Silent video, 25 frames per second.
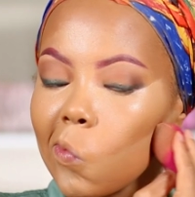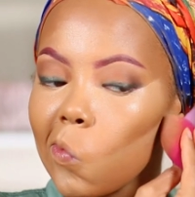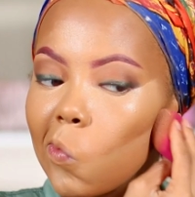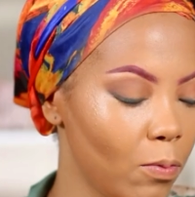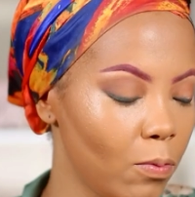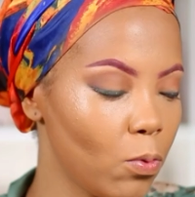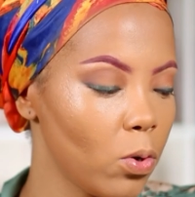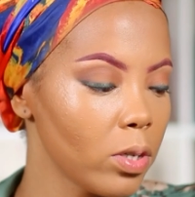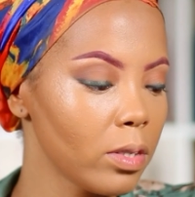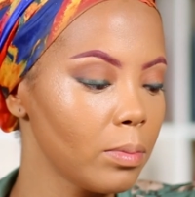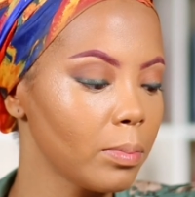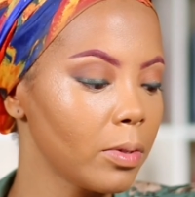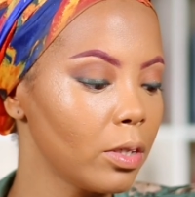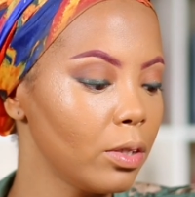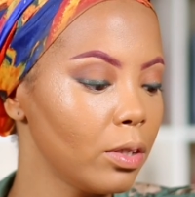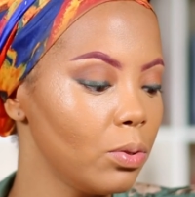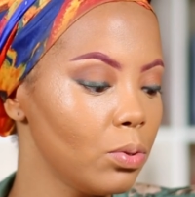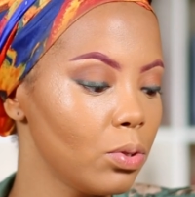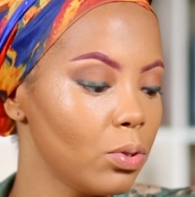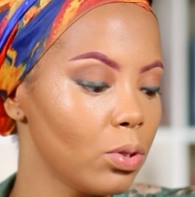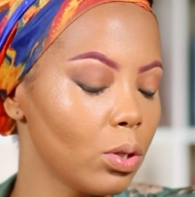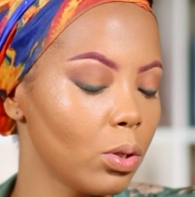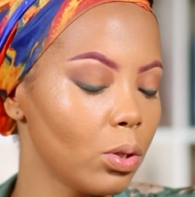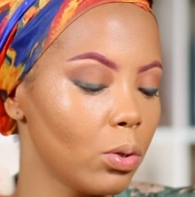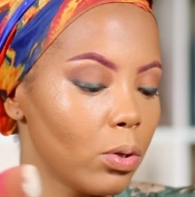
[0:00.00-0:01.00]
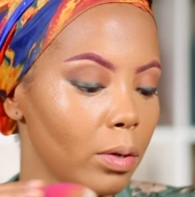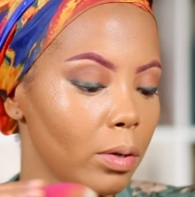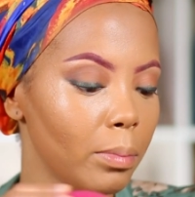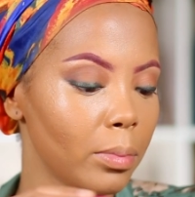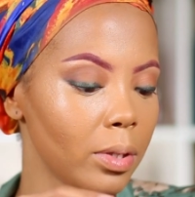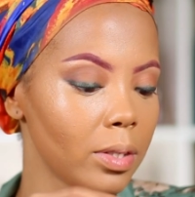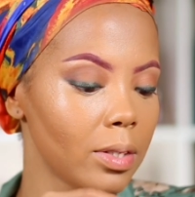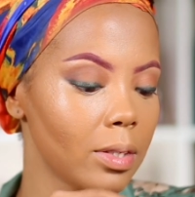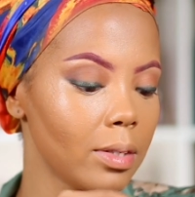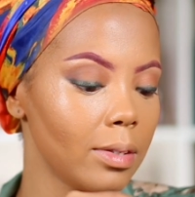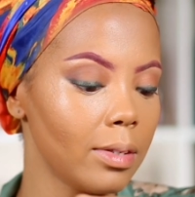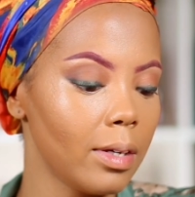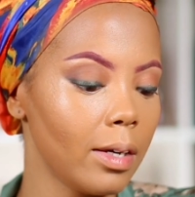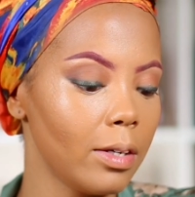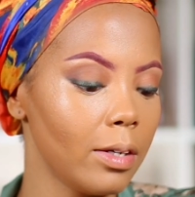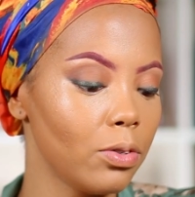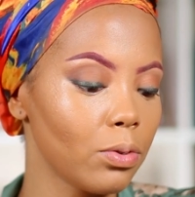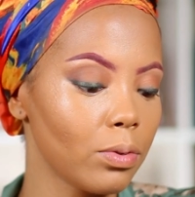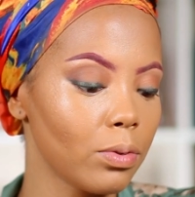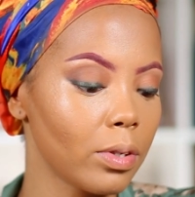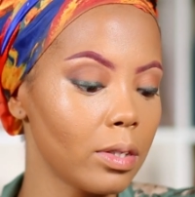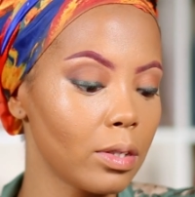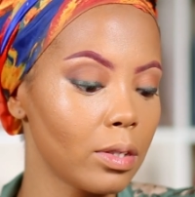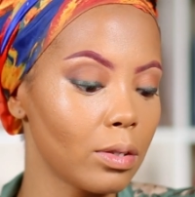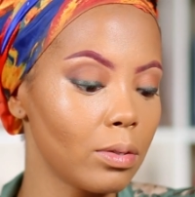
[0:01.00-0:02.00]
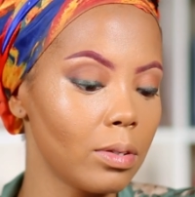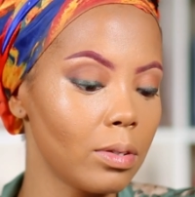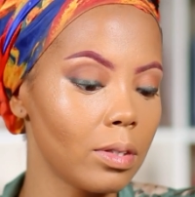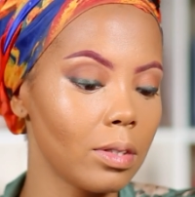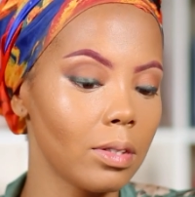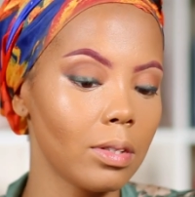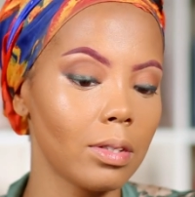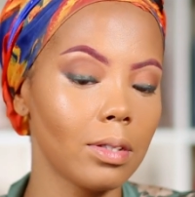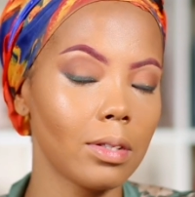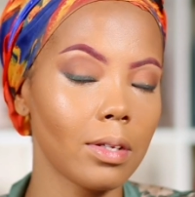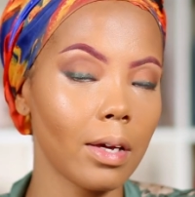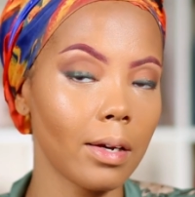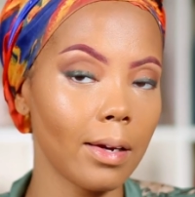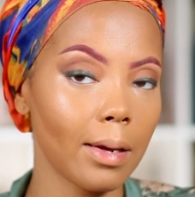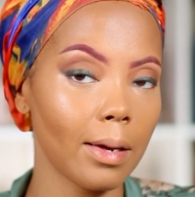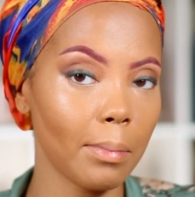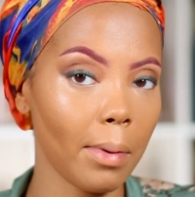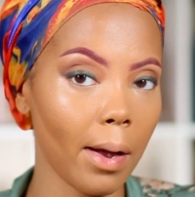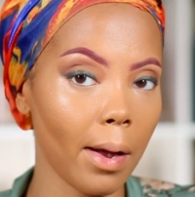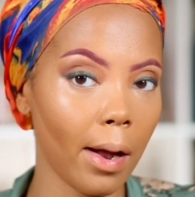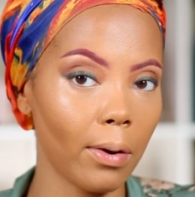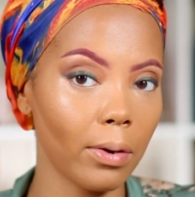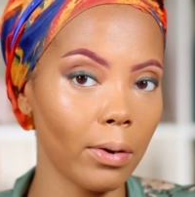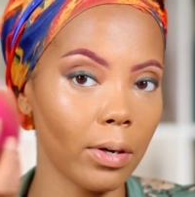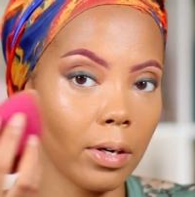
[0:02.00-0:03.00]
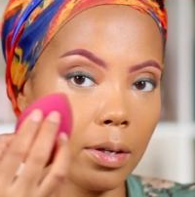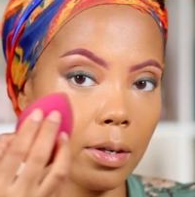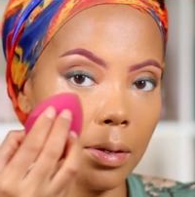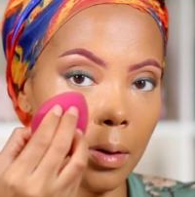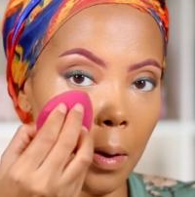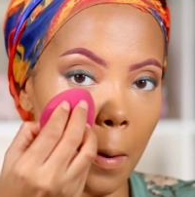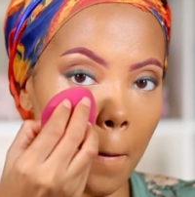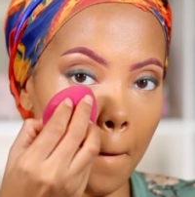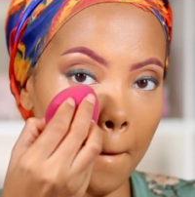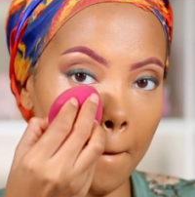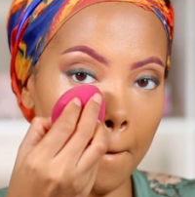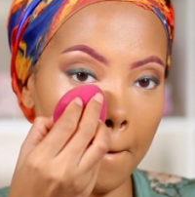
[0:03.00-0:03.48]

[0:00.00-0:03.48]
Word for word: Of course, I'm gonna use the Laura Mercier Translucent Setting Powder,